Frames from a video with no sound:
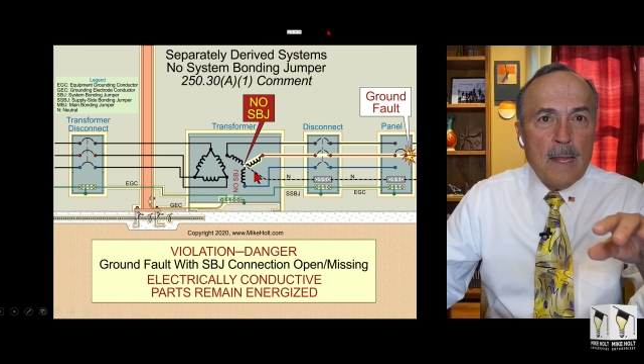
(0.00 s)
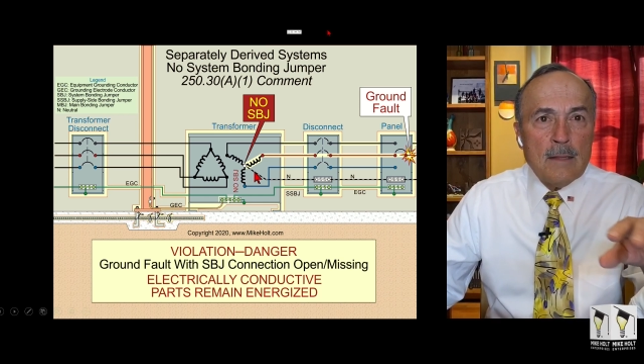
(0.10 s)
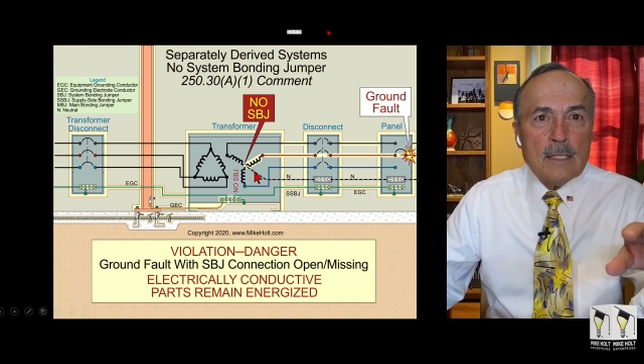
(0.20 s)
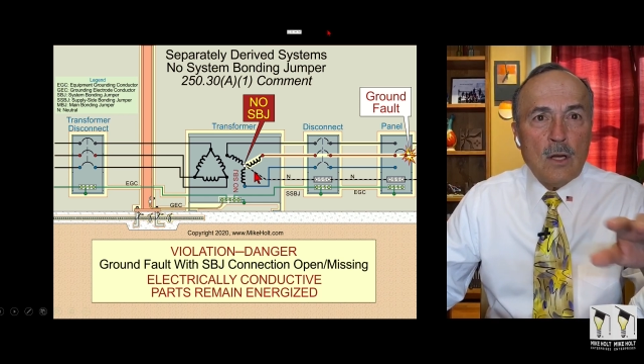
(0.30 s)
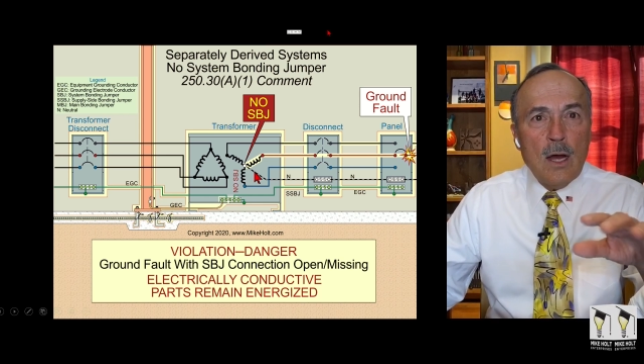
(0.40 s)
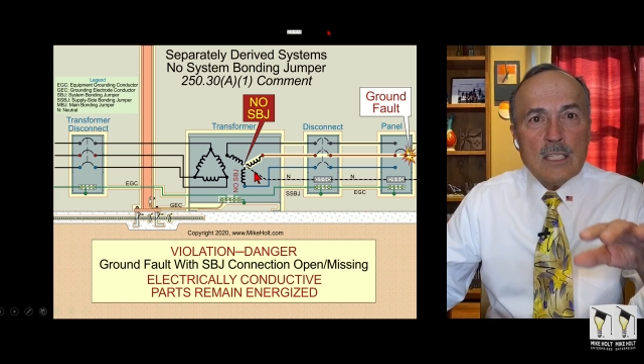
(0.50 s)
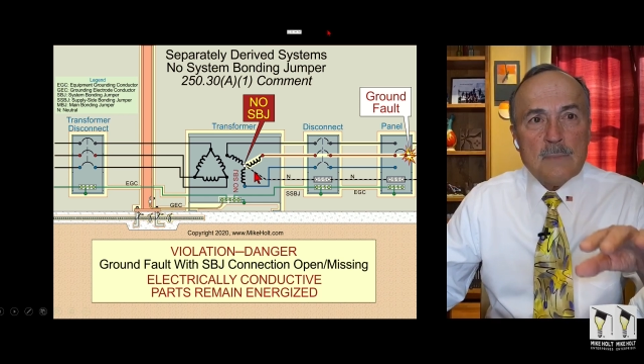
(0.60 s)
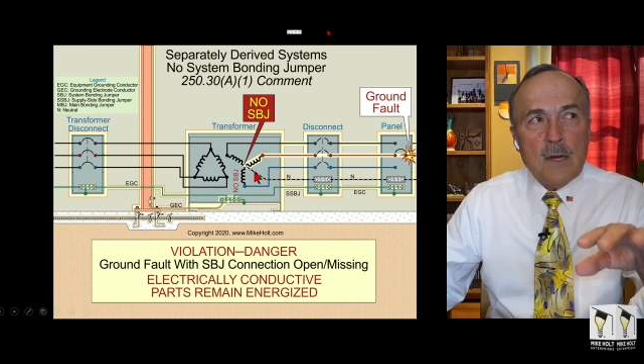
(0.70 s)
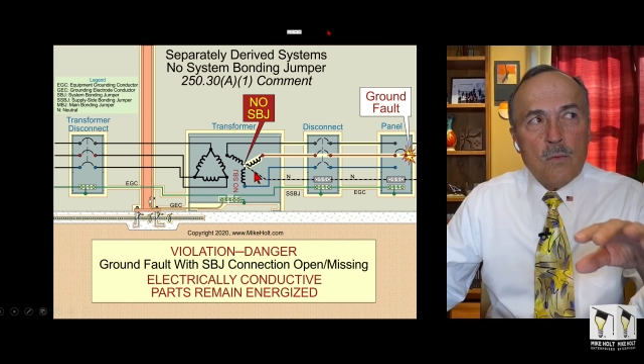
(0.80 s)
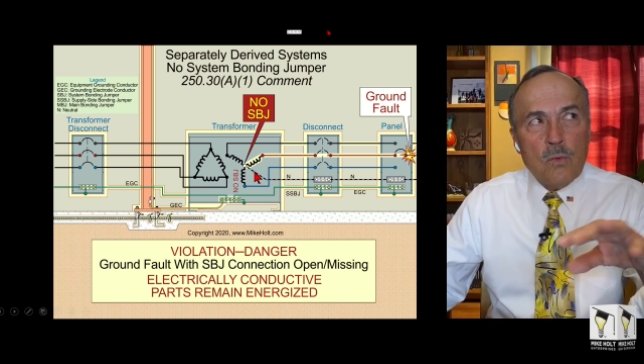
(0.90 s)
that talks
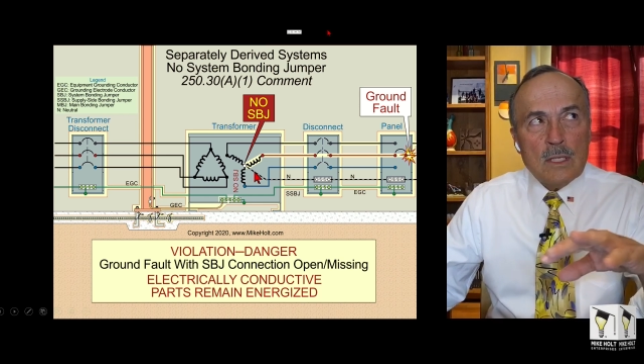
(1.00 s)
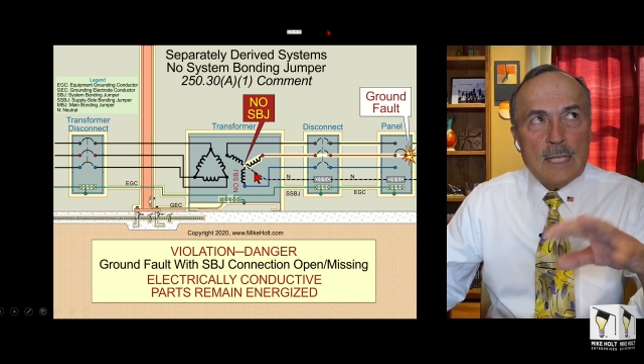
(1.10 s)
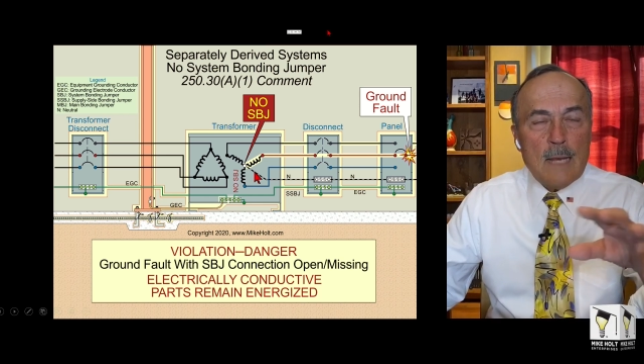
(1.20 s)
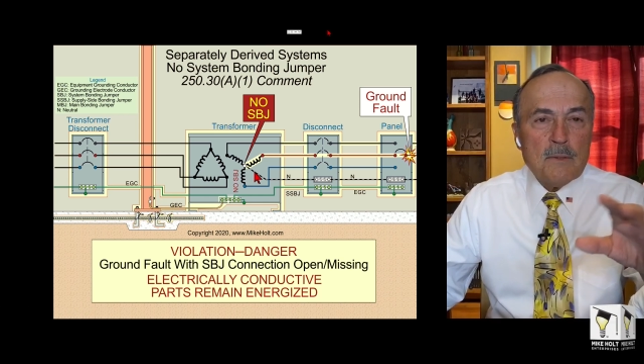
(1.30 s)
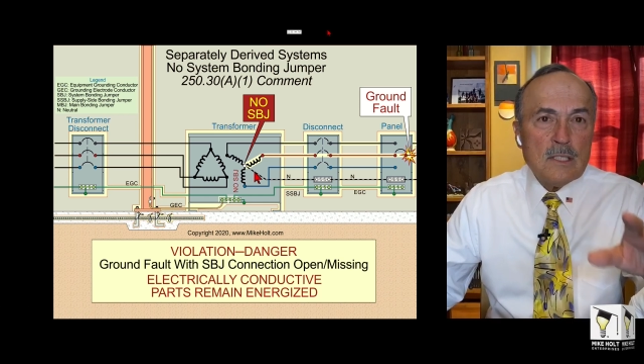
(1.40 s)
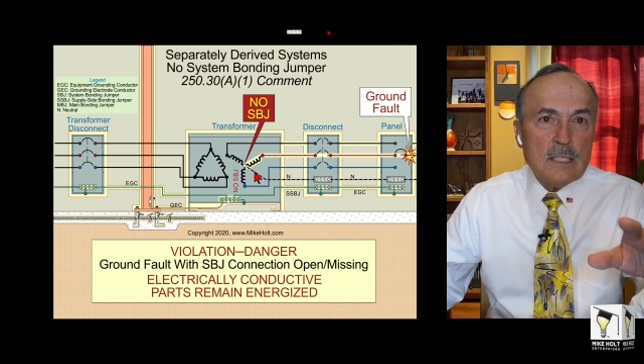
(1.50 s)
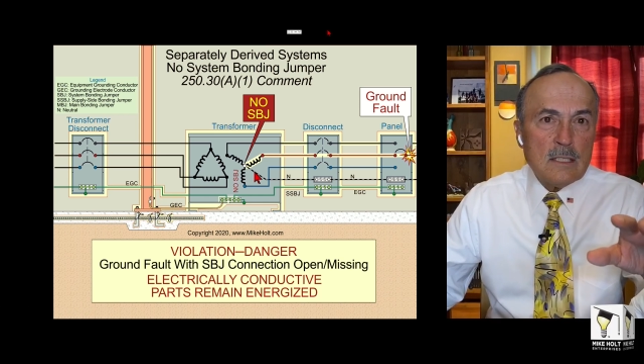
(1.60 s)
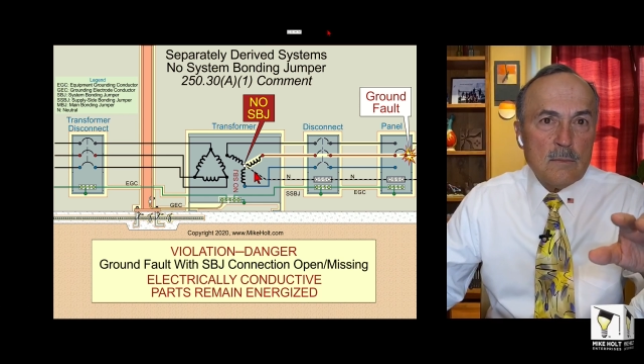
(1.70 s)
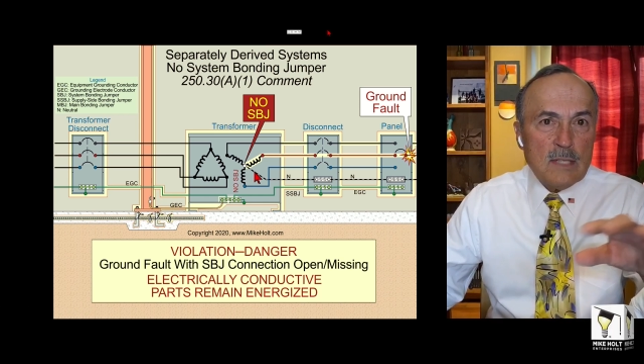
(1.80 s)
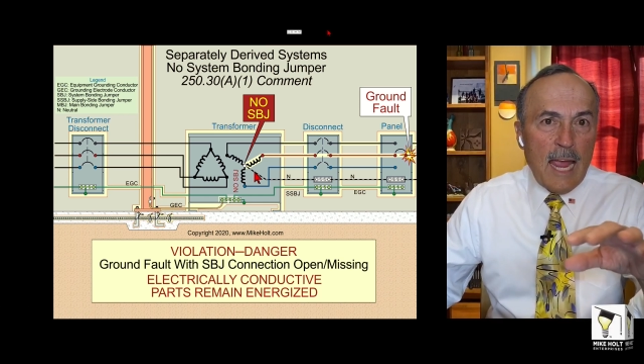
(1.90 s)
about what type of
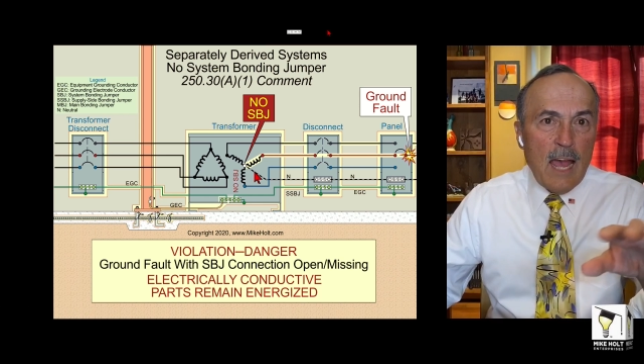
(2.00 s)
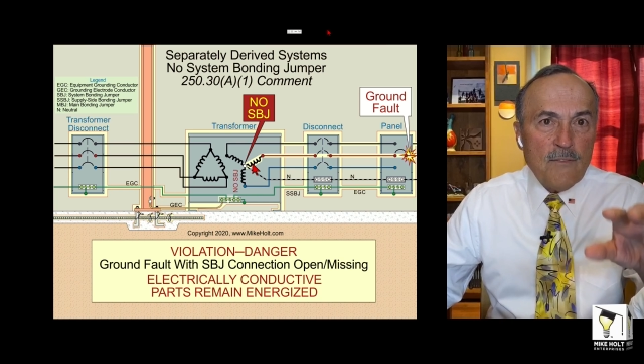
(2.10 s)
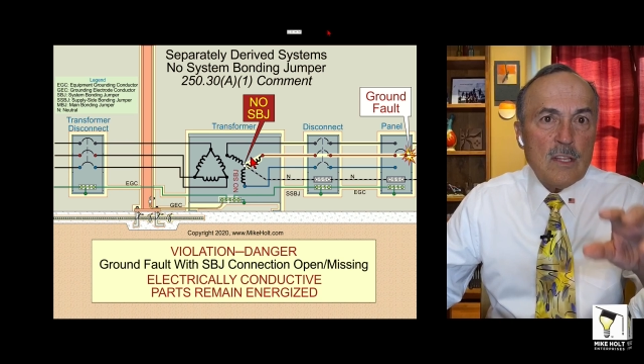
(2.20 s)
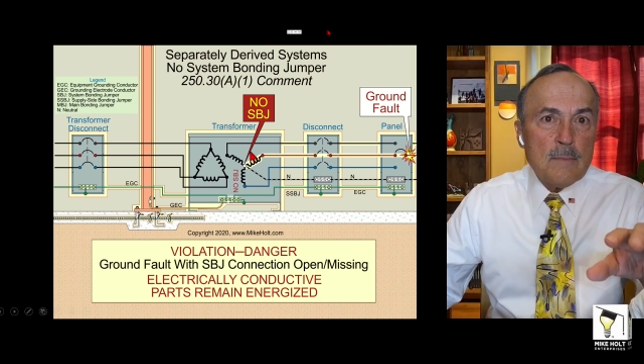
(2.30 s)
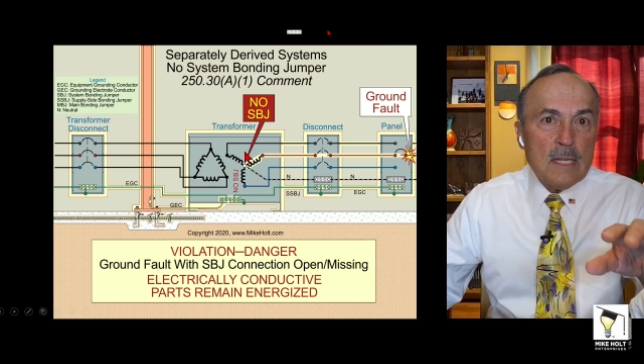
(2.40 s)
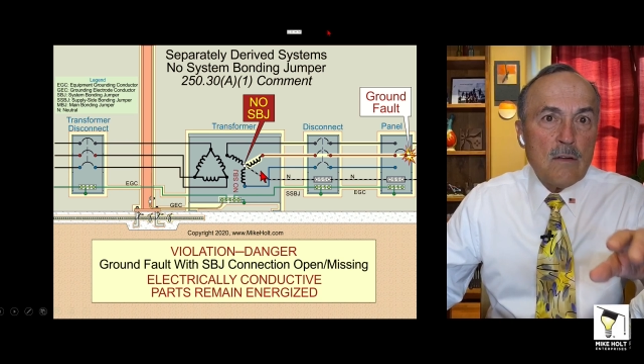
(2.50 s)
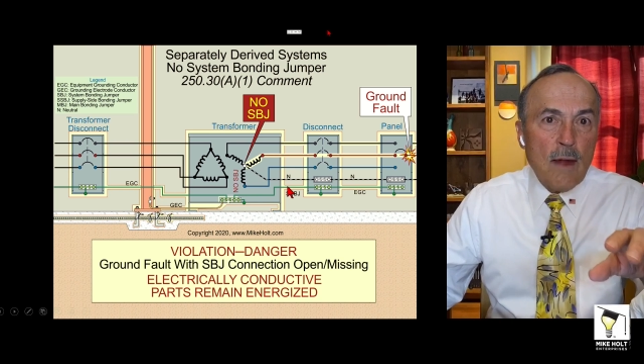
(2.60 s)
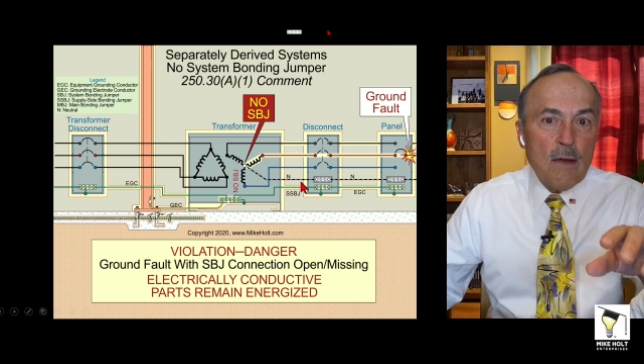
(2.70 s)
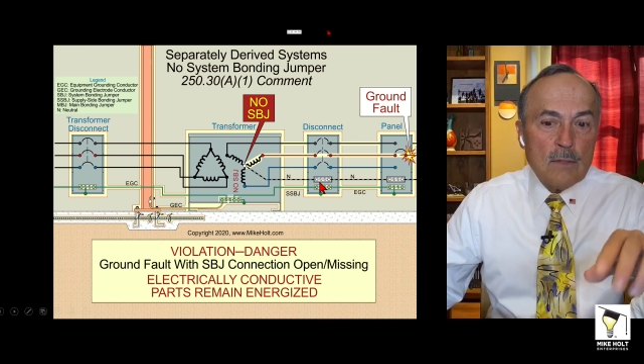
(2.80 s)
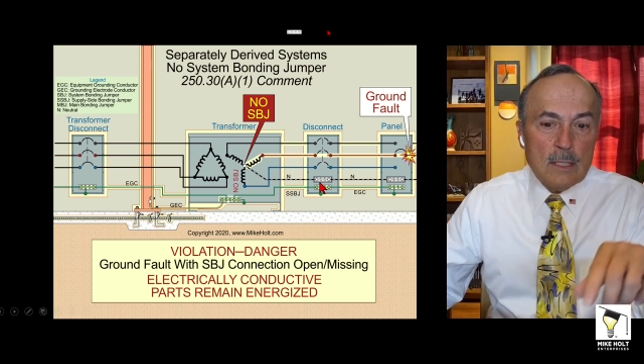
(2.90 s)
systems have to be
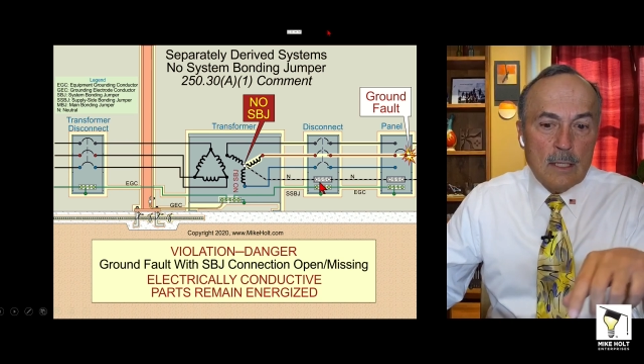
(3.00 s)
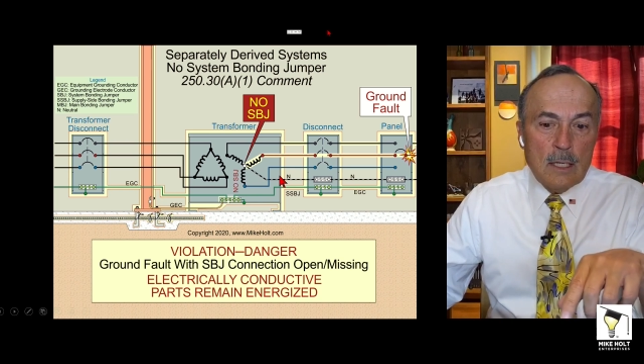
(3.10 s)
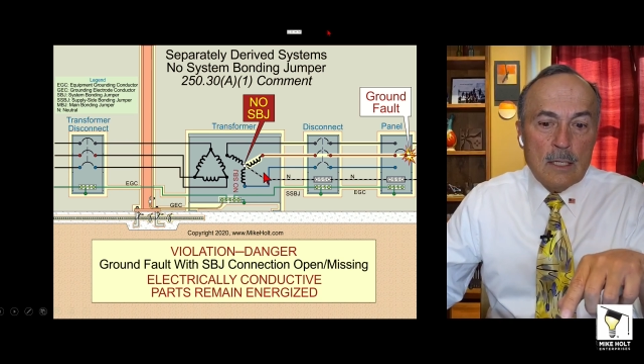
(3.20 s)
grounded.